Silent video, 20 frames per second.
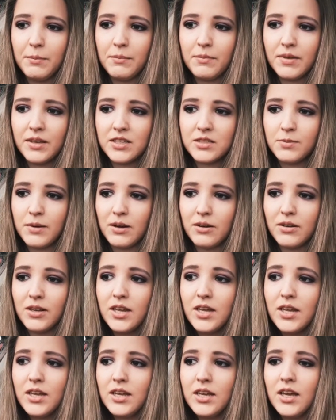it's about
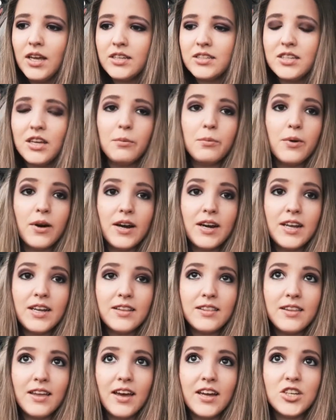
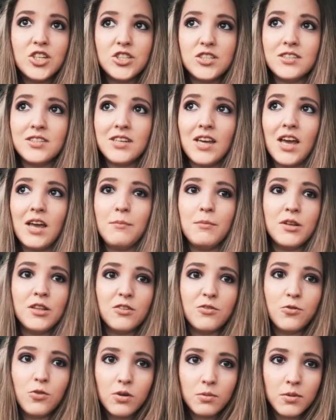celebrating that Jesus came in the
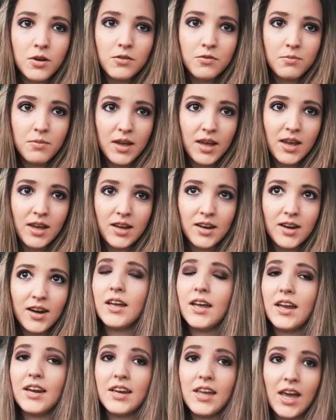form of man
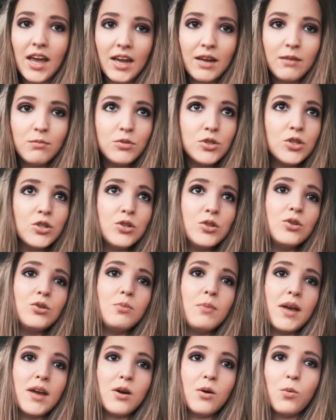and came to
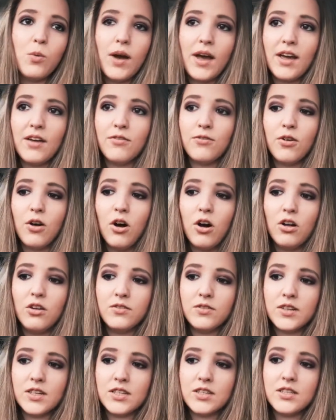make a way for all
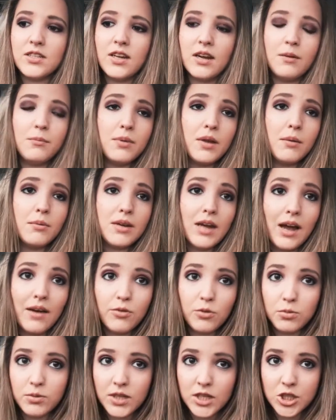of us to be able to have
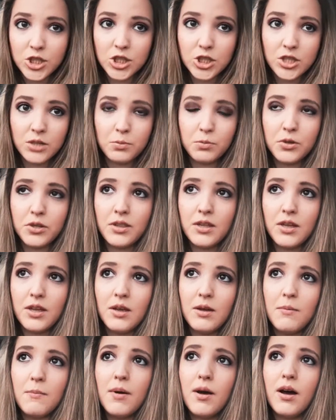a relationship with
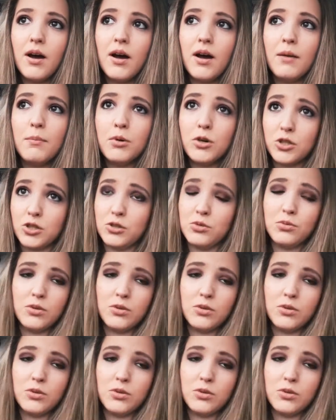him, a personal